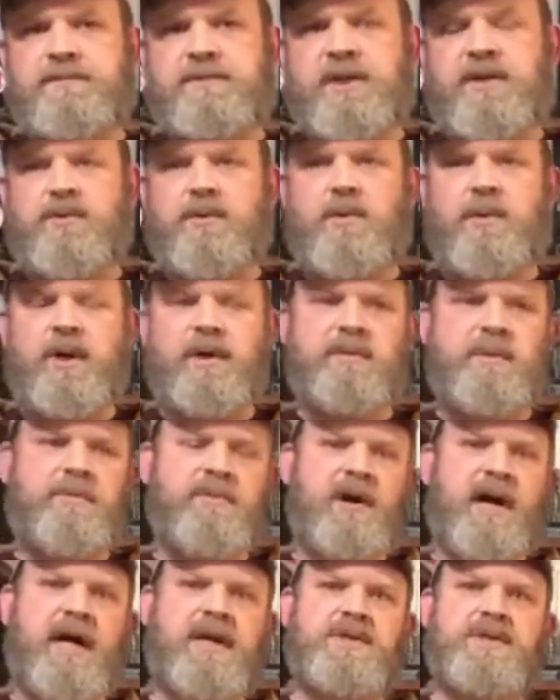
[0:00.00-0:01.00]
If we want to be
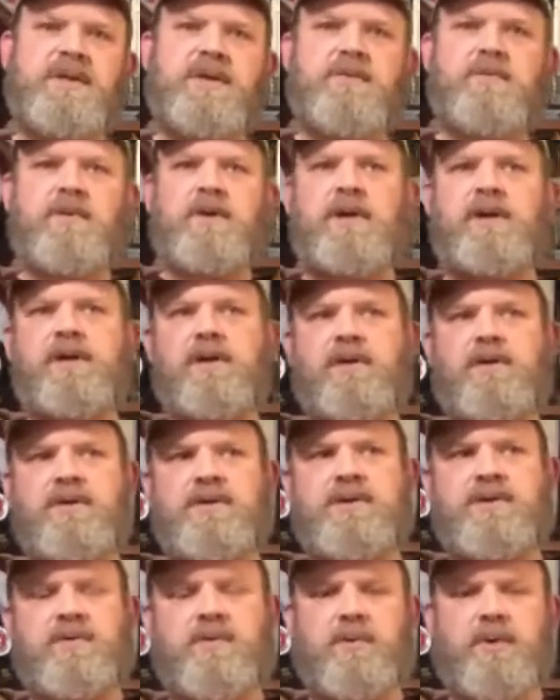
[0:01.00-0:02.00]
practicing
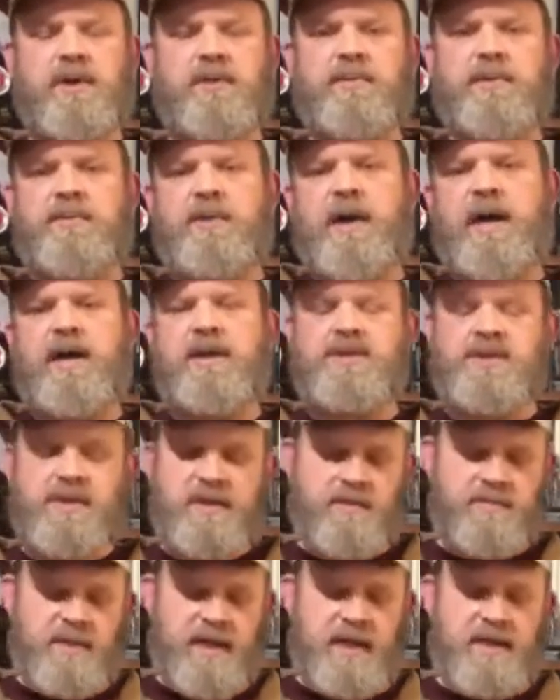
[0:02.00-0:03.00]
reloads, if we want to be
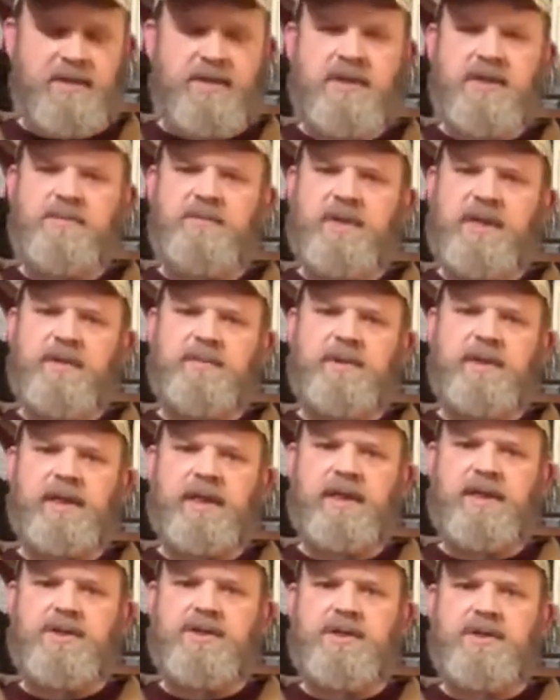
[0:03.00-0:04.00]
practicing magazine
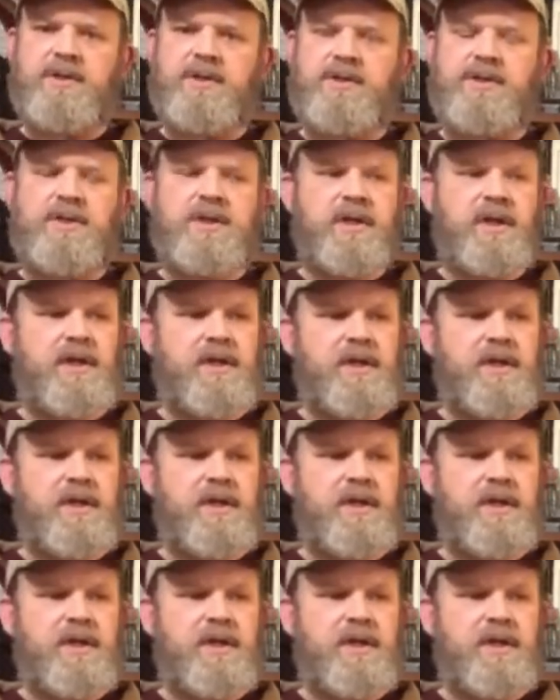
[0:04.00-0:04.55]
manipulations,